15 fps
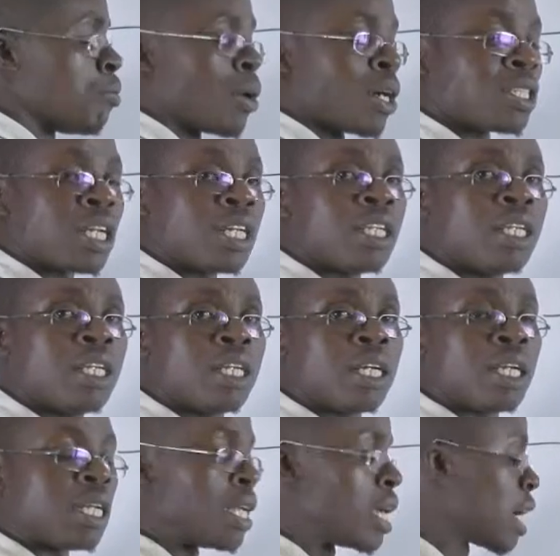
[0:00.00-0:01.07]
partially
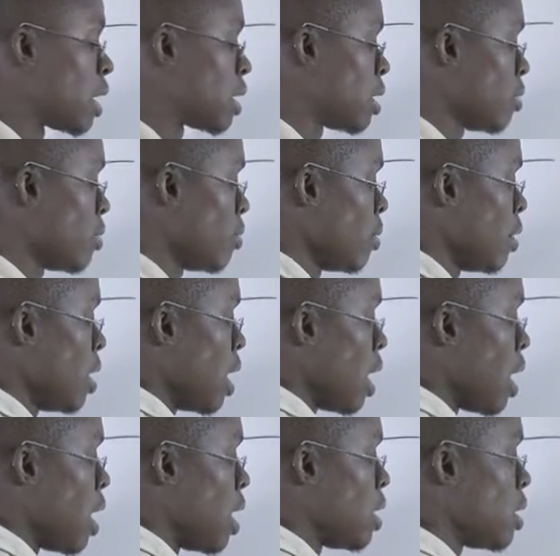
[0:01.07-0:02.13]
negative,
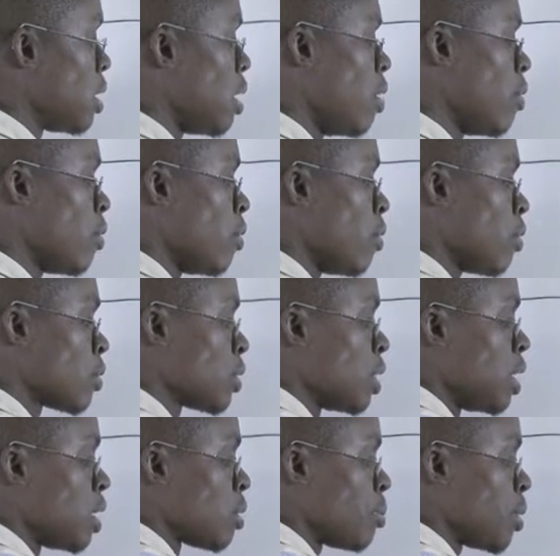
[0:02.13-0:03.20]
and if
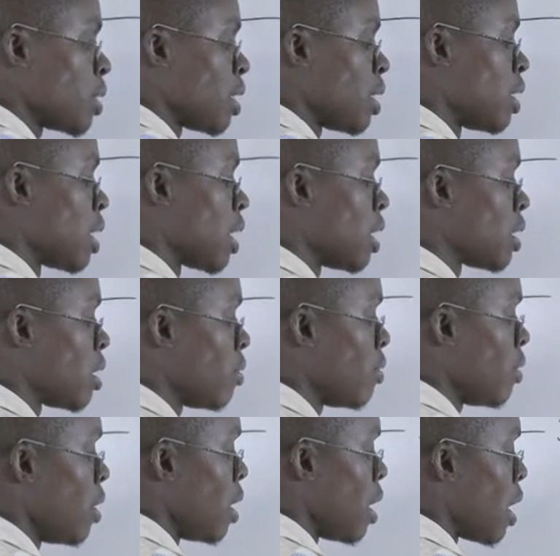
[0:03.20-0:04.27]
oxygen is partially negative,
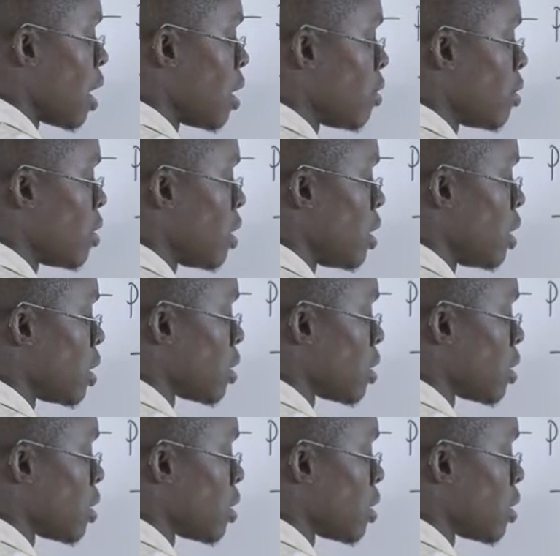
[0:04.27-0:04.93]
hydrogen